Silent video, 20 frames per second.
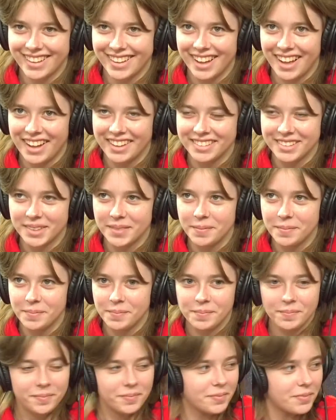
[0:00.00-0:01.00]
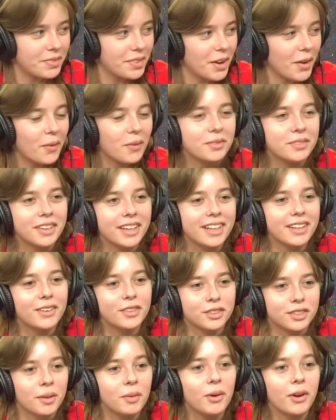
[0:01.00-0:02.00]
Any of it? Oh, like
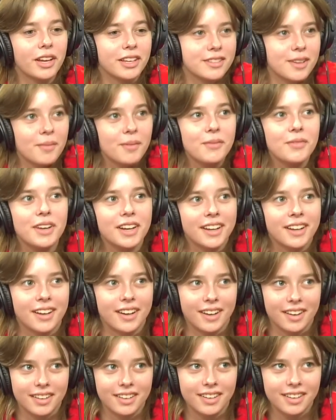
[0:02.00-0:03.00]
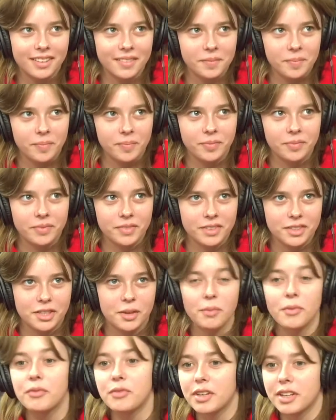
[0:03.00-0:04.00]
so. Okay, some of it I got.
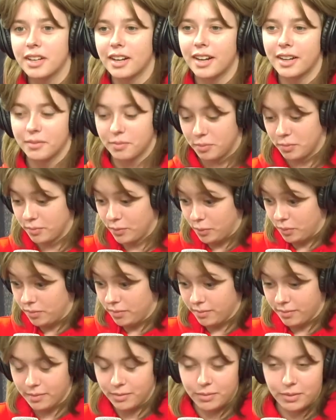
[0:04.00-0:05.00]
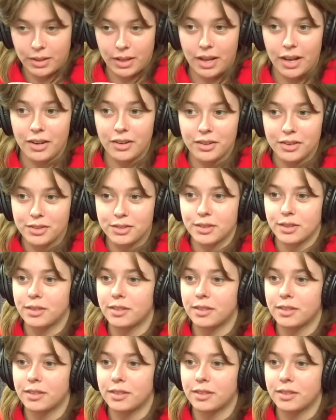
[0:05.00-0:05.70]
Some of it I. What were the understood. parts that